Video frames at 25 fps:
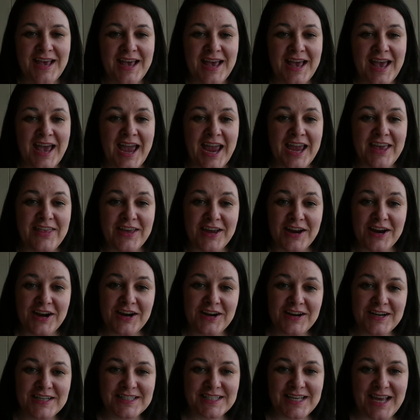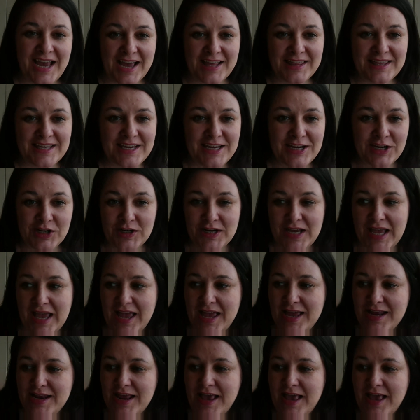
Hey there, it's Kathy here again,